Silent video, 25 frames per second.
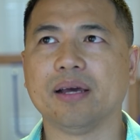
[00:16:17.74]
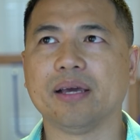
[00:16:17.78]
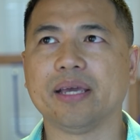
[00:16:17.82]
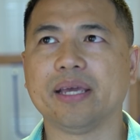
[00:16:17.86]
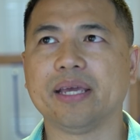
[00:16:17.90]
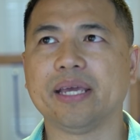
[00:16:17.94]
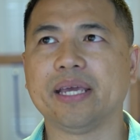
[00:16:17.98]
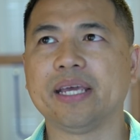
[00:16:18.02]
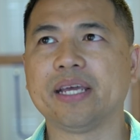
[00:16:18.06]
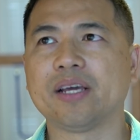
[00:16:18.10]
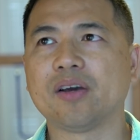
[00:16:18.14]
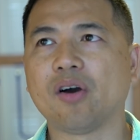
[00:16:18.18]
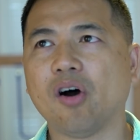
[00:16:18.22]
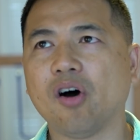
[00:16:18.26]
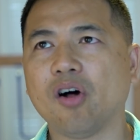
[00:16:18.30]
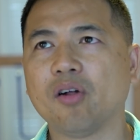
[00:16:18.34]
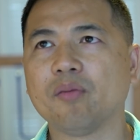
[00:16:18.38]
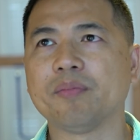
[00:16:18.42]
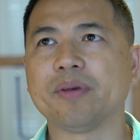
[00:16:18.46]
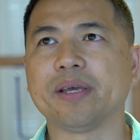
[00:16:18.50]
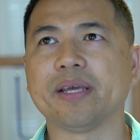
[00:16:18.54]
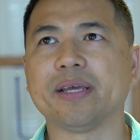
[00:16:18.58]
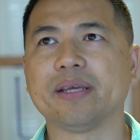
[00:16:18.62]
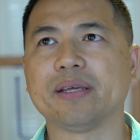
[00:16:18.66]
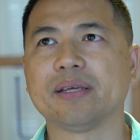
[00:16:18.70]
he called
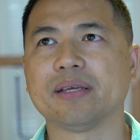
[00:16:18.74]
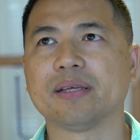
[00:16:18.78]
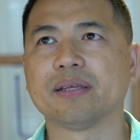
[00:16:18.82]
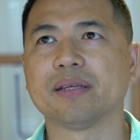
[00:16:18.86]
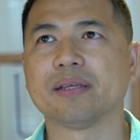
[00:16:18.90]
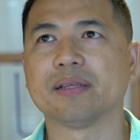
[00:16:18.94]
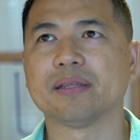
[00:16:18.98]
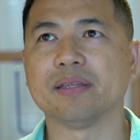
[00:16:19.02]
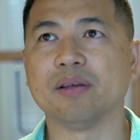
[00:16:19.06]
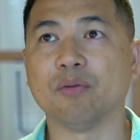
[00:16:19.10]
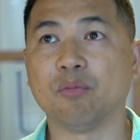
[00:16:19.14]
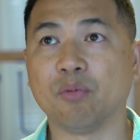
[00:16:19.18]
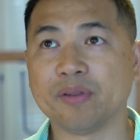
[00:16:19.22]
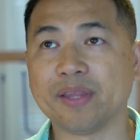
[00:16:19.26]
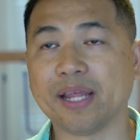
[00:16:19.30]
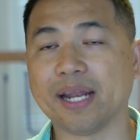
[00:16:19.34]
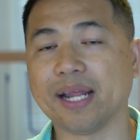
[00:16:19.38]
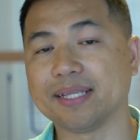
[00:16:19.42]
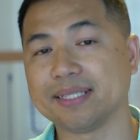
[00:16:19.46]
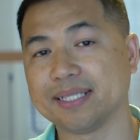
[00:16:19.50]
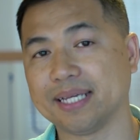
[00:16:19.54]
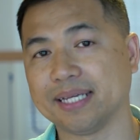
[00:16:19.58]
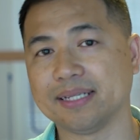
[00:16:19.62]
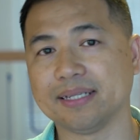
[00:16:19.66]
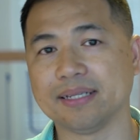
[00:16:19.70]
me, the one that
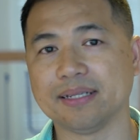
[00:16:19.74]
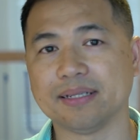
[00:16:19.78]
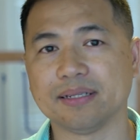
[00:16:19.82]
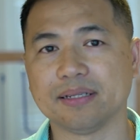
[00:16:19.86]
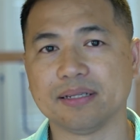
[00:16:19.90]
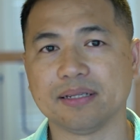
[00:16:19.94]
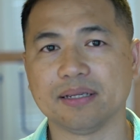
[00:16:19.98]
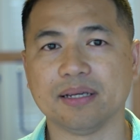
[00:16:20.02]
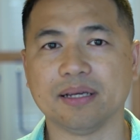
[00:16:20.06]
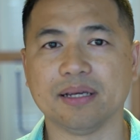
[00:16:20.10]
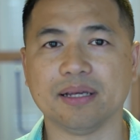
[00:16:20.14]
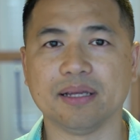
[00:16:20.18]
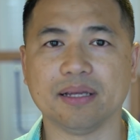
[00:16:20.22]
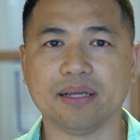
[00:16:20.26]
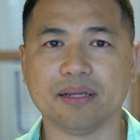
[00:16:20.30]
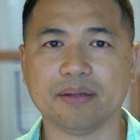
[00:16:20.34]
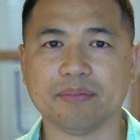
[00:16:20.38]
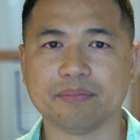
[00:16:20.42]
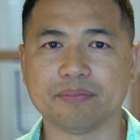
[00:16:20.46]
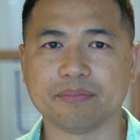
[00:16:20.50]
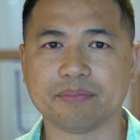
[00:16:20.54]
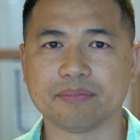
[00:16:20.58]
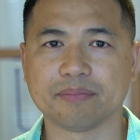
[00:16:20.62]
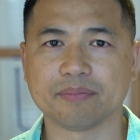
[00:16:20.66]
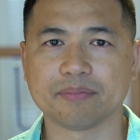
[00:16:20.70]
attended,
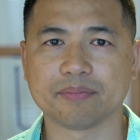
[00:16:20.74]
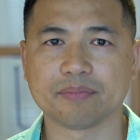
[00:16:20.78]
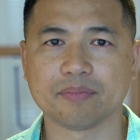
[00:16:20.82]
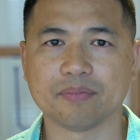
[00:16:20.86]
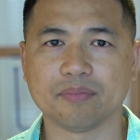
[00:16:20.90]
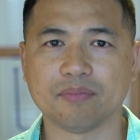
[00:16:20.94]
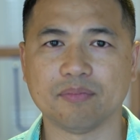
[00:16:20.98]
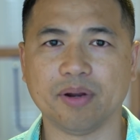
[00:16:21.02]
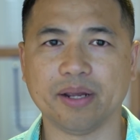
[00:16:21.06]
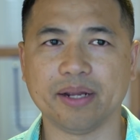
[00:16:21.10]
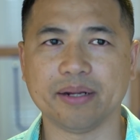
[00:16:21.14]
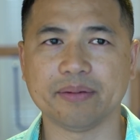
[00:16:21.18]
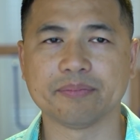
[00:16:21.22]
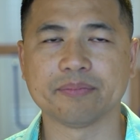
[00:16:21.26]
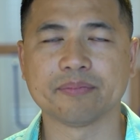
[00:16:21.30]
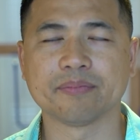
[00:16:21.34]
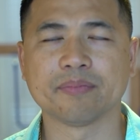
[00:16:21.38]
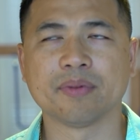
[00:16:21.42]
right?